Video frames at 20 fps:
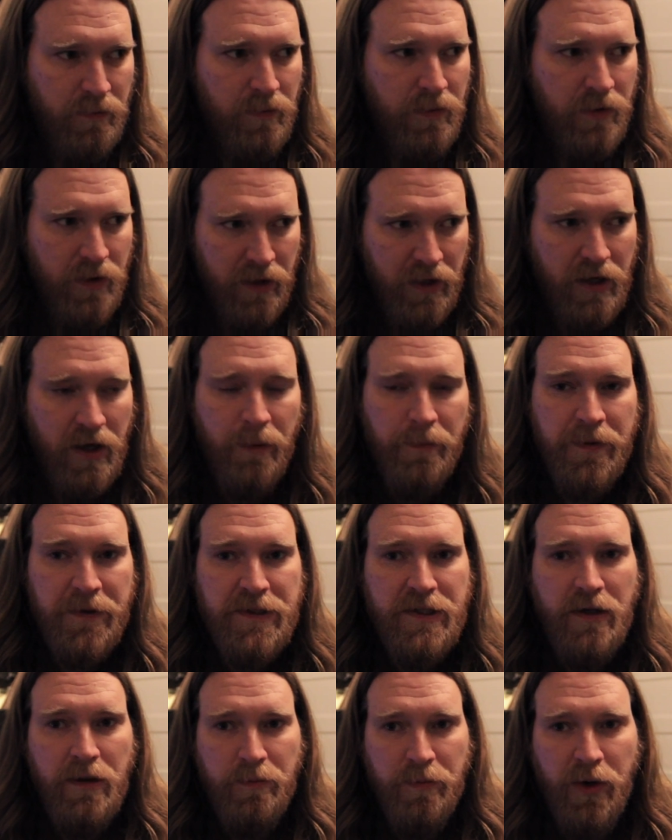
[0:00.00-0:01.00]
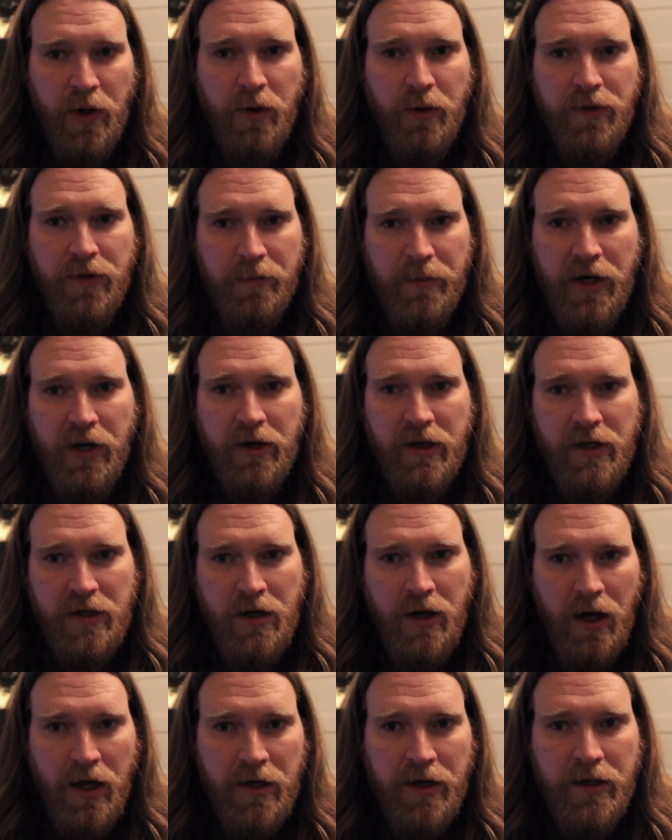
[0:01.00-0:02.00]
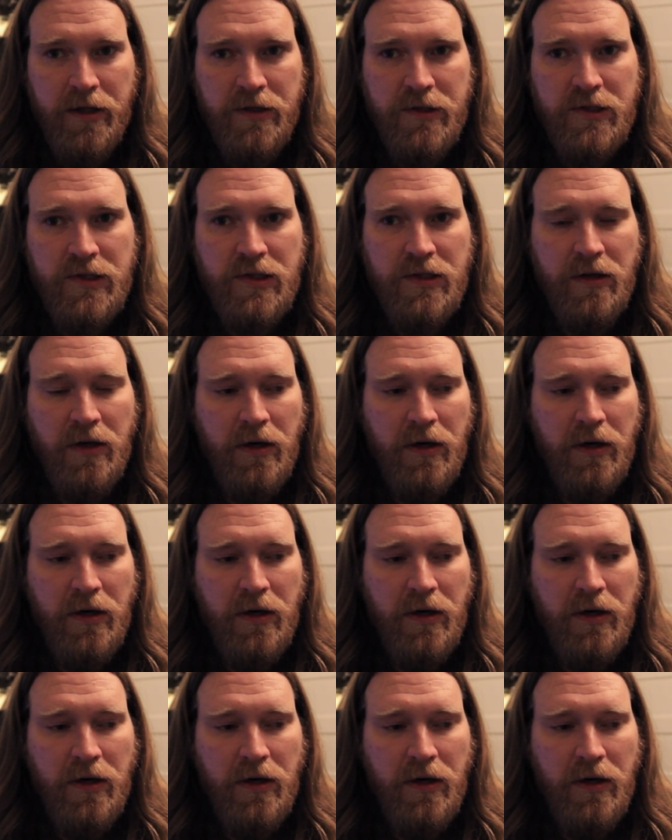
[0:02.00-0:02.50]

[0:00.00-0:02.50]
encompassing both American continents.